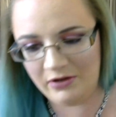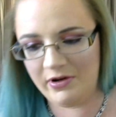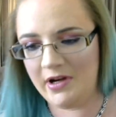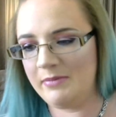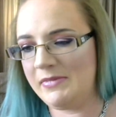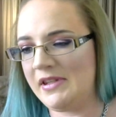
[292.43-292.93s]

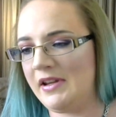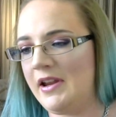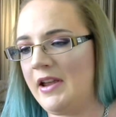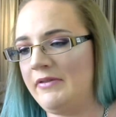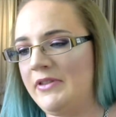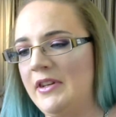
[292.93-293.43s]
creams. I
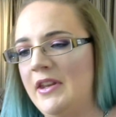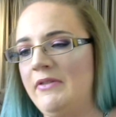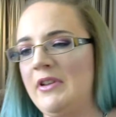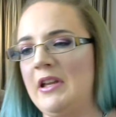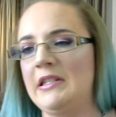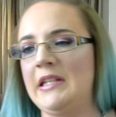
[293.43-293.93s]
have the
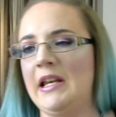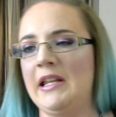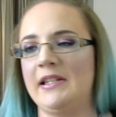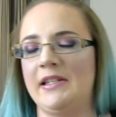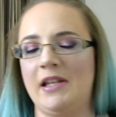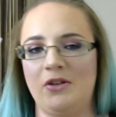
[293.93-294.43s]
Nivea Daily
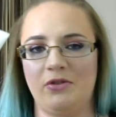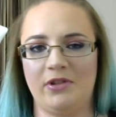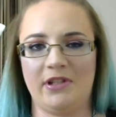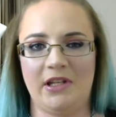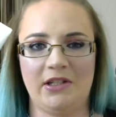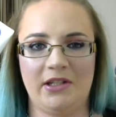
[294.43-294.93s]
Essential
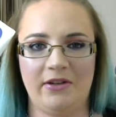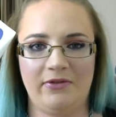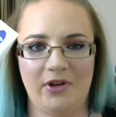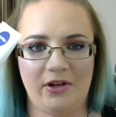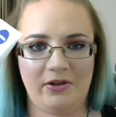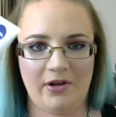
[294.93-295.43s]
Sensitive
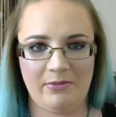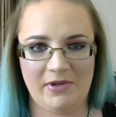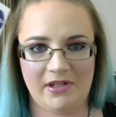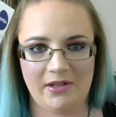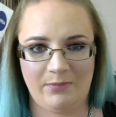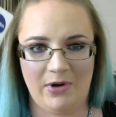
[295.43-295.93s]
Night Cream.
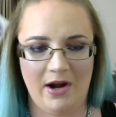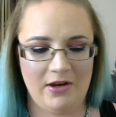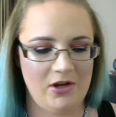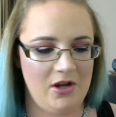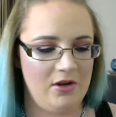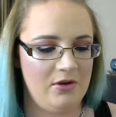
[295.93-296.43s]
This is brand
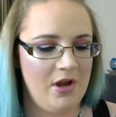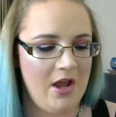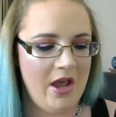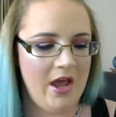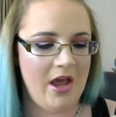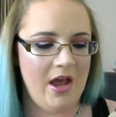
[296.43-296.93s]
new.
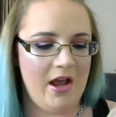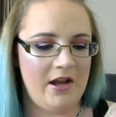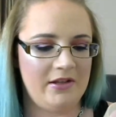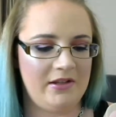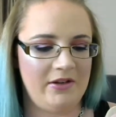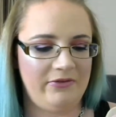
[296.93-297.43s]

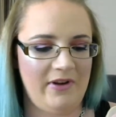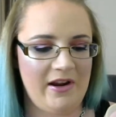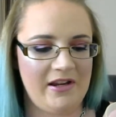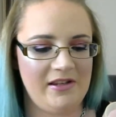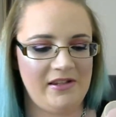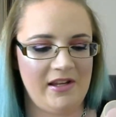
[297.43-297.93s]
And the
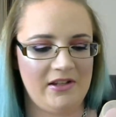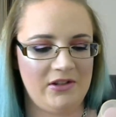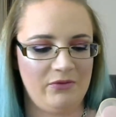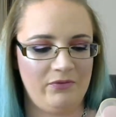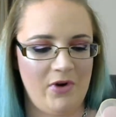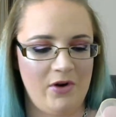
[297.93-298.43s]
Frankincense
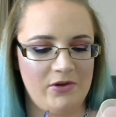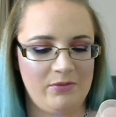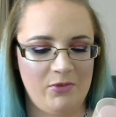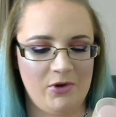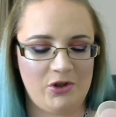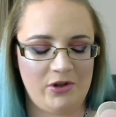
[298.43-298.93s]
and Rose
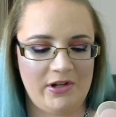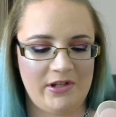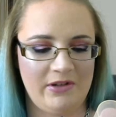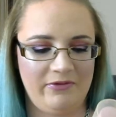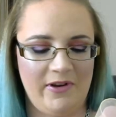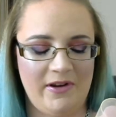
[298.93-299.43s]

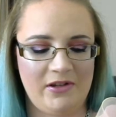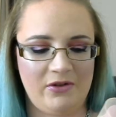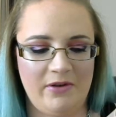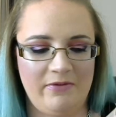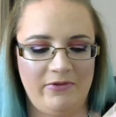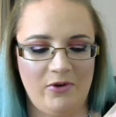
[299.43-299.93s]
Moisturizing Face
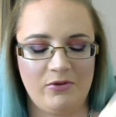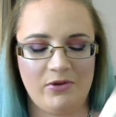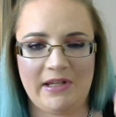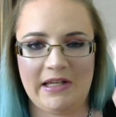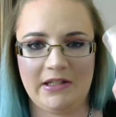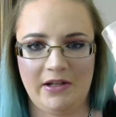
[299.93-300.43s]
Cream for all
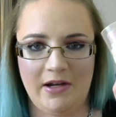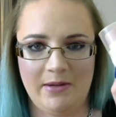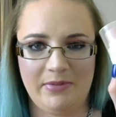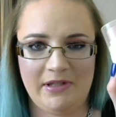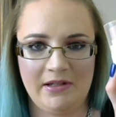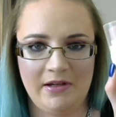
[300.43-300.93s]
skin
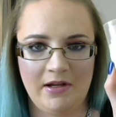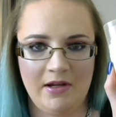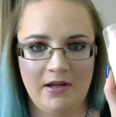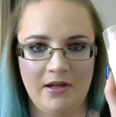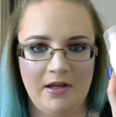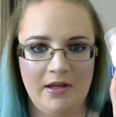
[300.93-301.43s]
types.
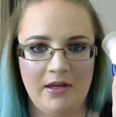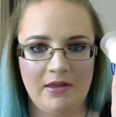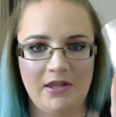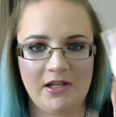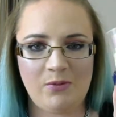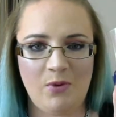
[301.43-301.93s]

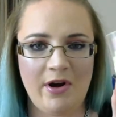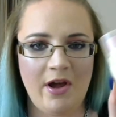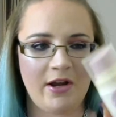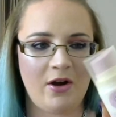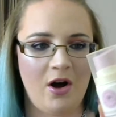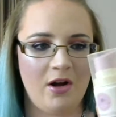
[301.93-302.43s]
This one
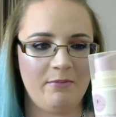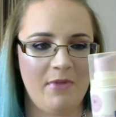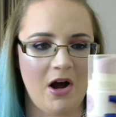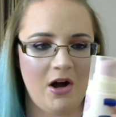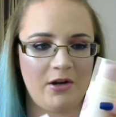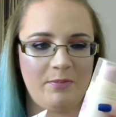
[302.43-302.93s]
I can't
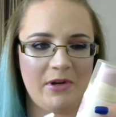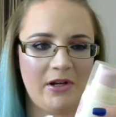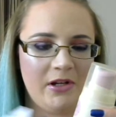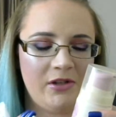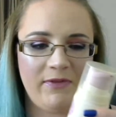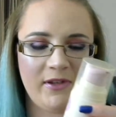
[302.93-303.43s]
mark
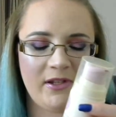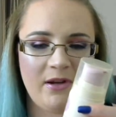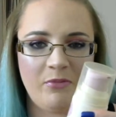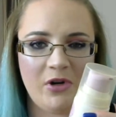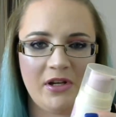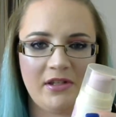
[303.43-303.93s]
because for
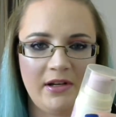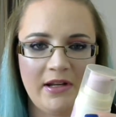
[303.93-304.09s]
some reason